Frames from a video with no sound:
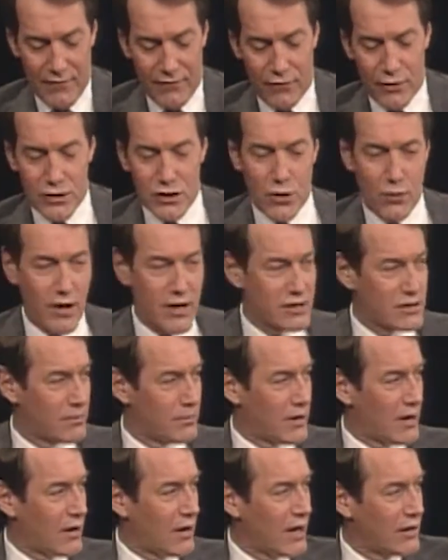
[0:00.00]
my first
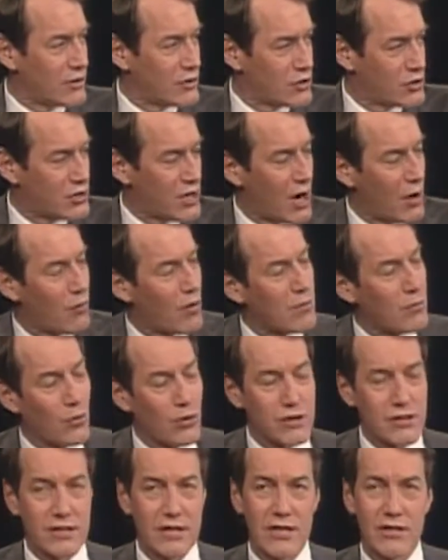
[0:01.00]
question, but I'd like to share one
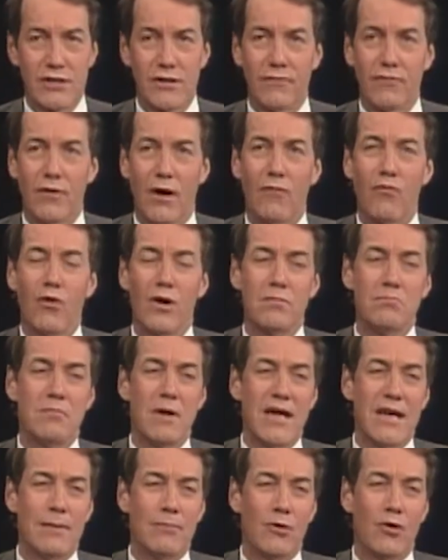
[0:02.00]
more sense of what
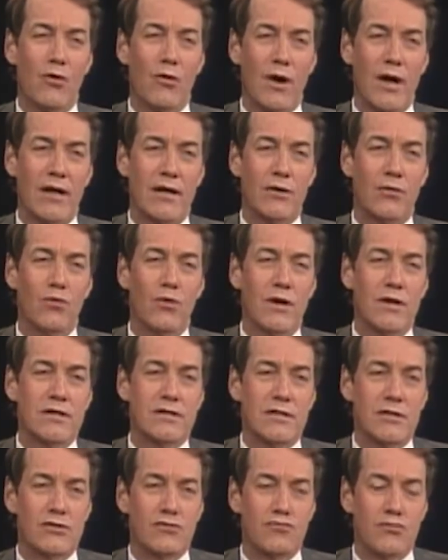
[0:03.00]
made him great and what
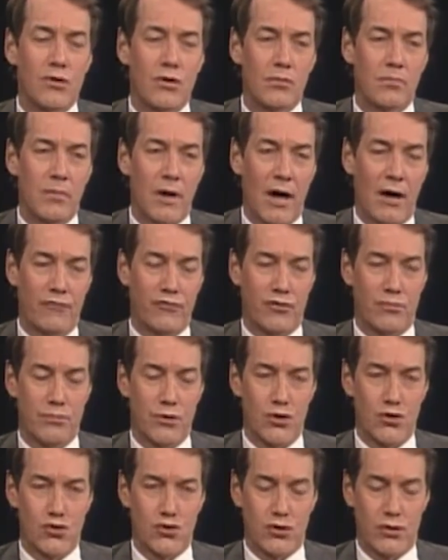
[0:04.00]
is his
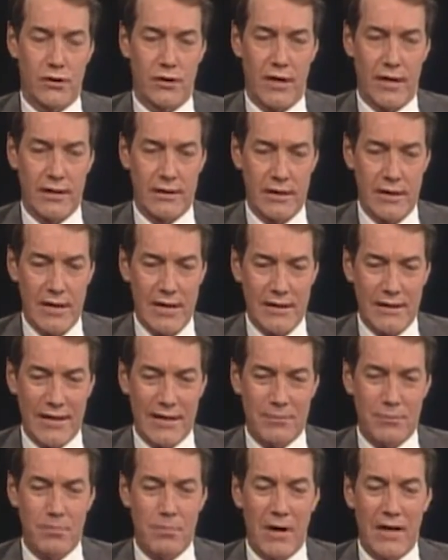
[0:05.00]
contribution
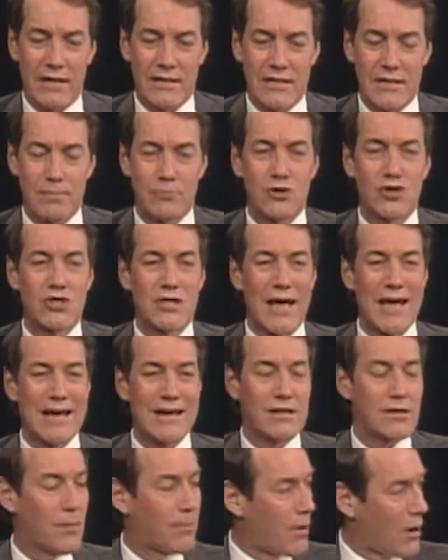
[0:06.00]
that makes him
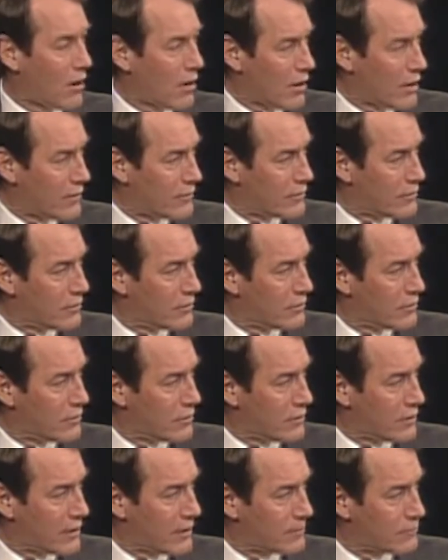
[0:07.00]
stand apart,
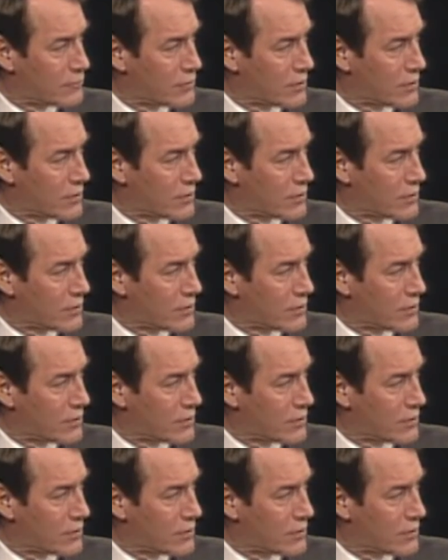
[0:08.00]
you think,